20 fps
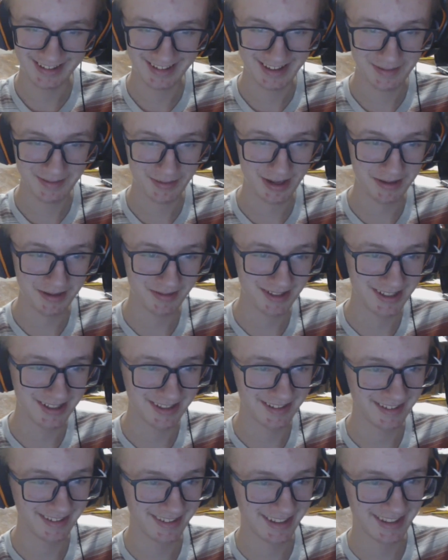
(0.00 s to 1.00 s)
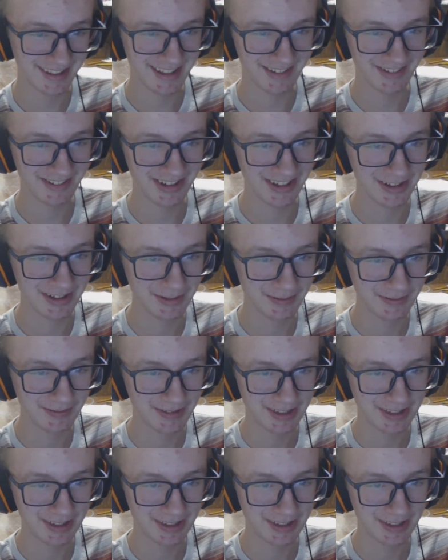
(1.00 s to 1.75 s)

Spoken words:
I probably didn't say that right.